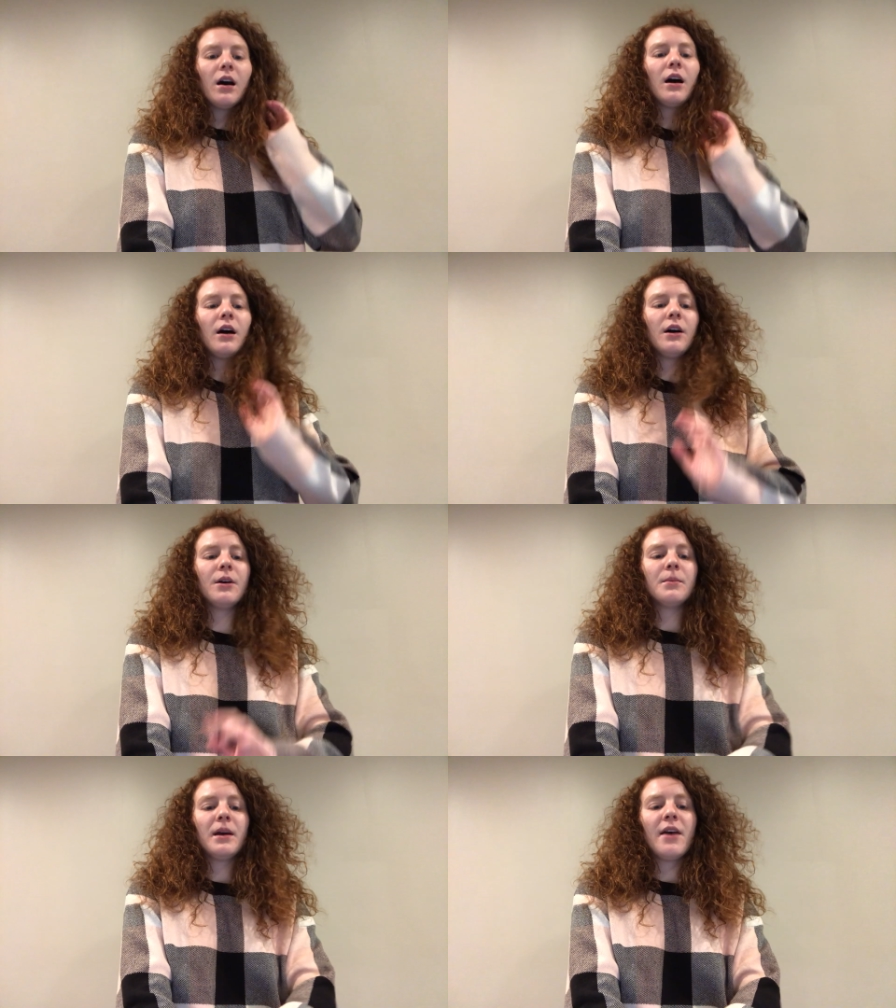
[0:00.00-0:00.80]

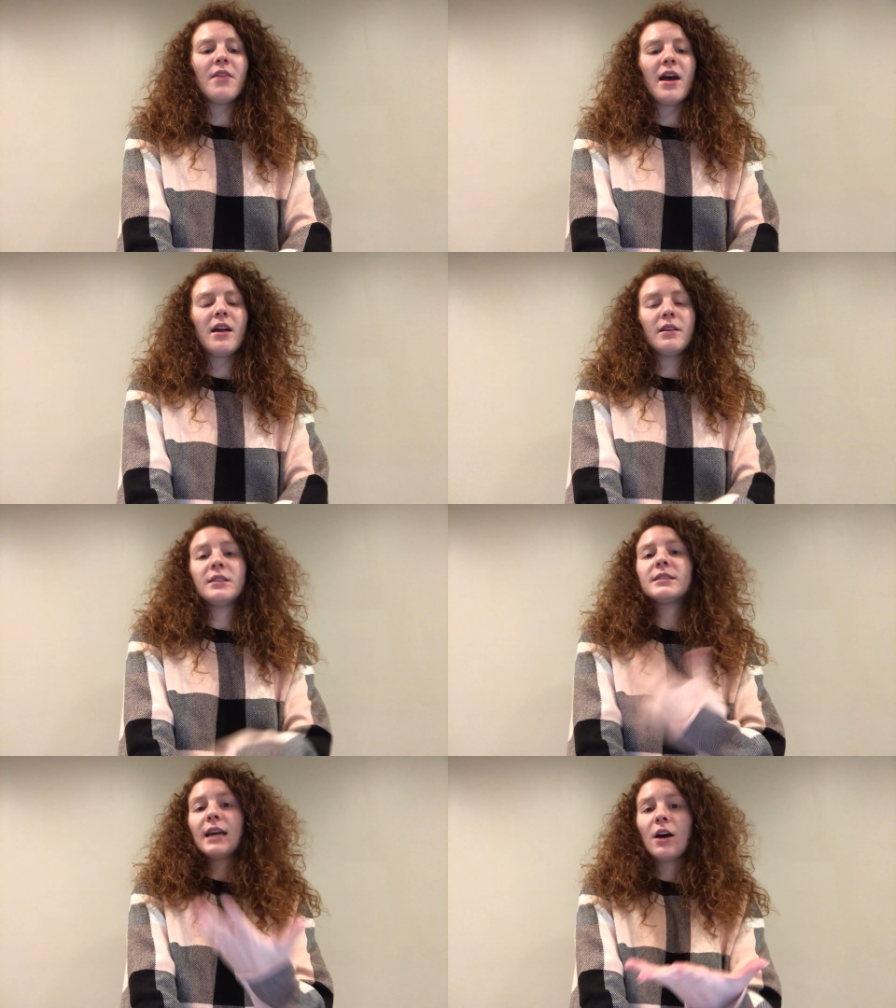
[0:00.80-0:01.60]
And then
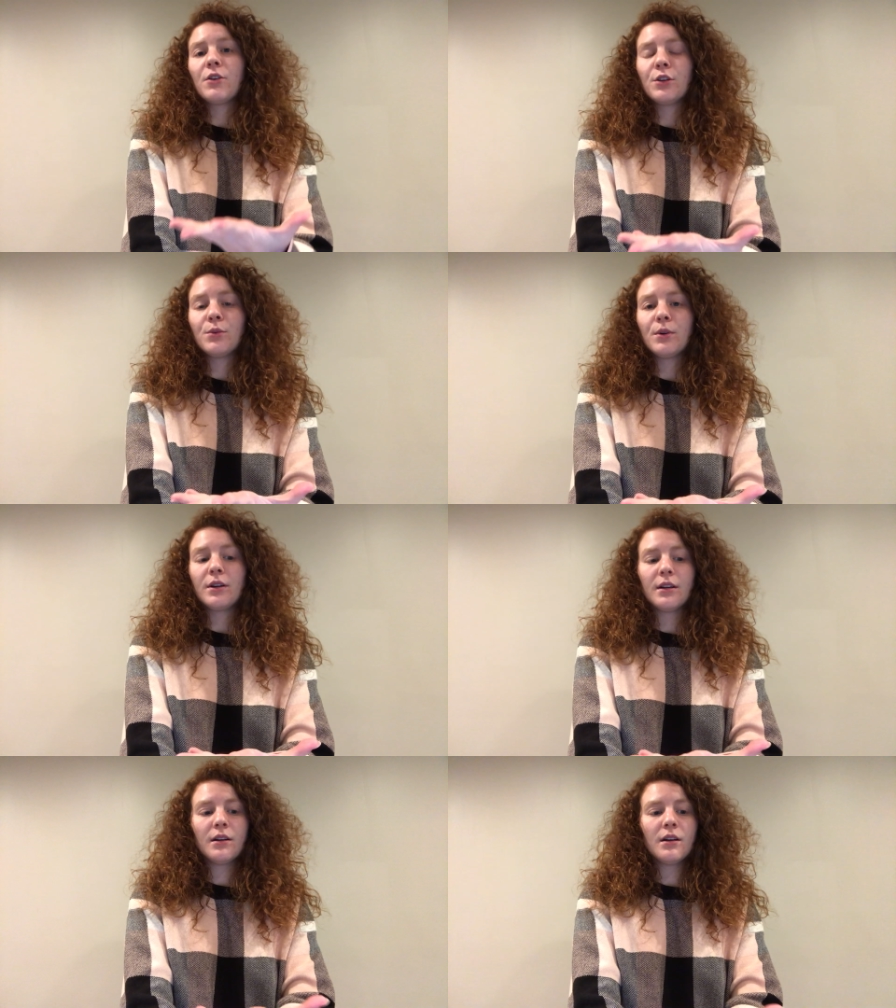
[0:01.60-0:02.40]
this is how you
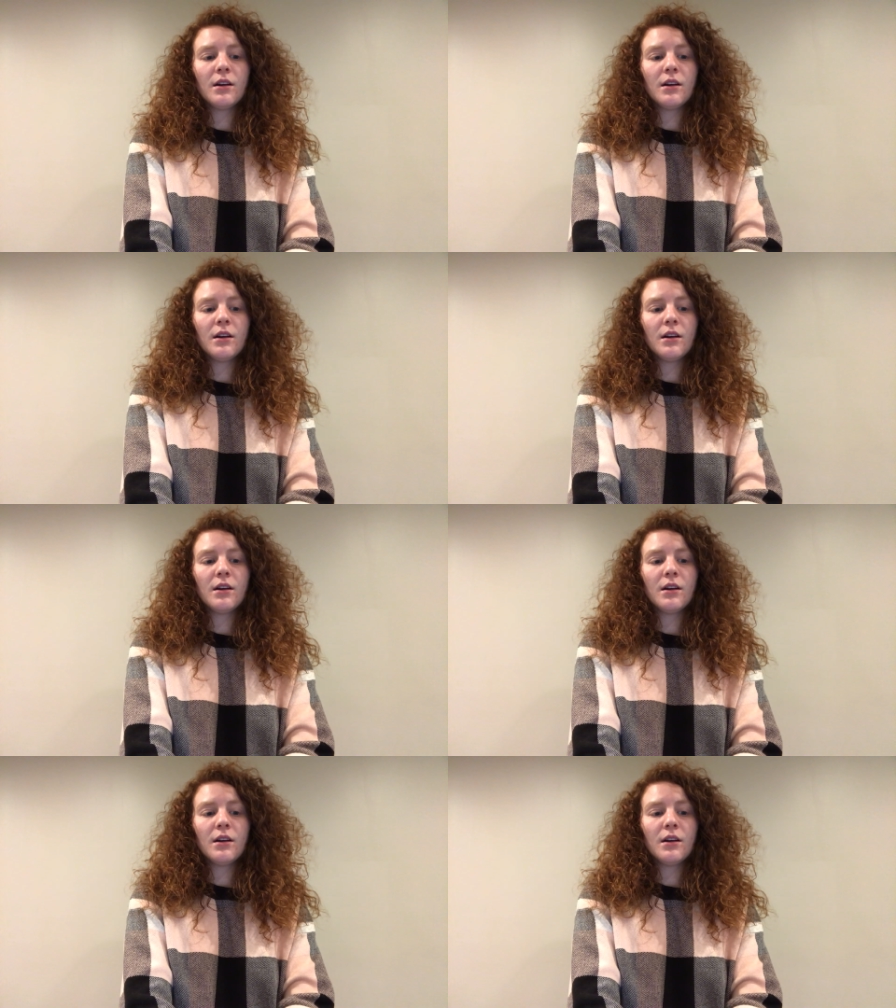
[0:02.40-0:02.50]
would